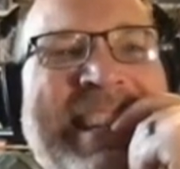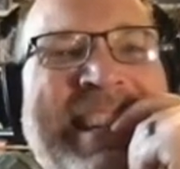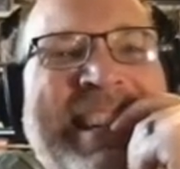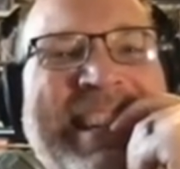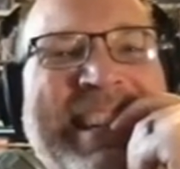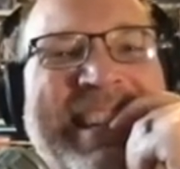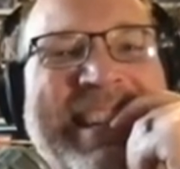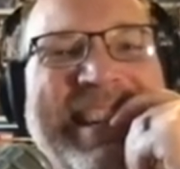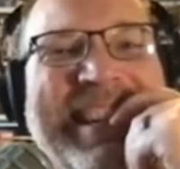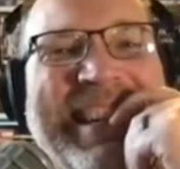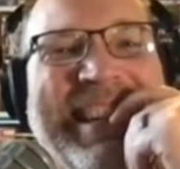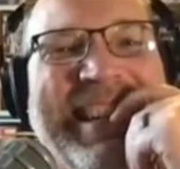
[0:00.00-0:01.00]

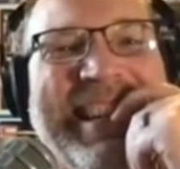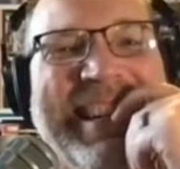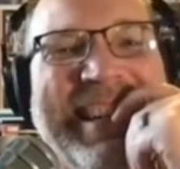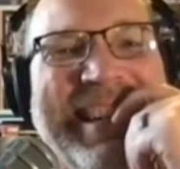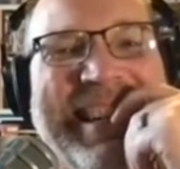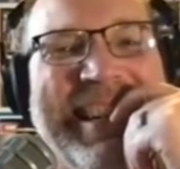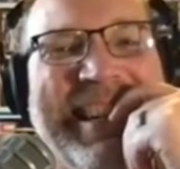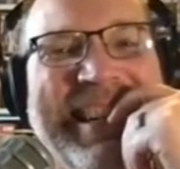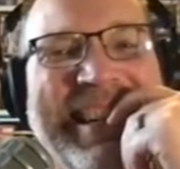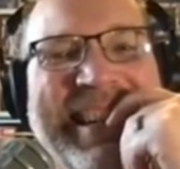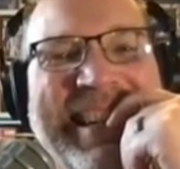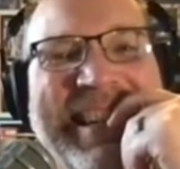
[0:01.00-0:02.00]

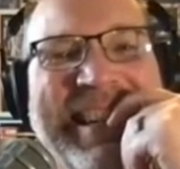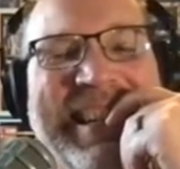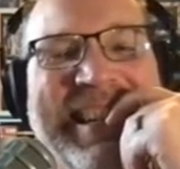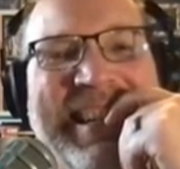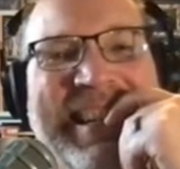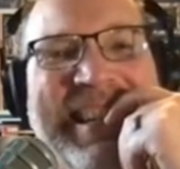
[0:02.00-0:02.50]
This person isn't speaking.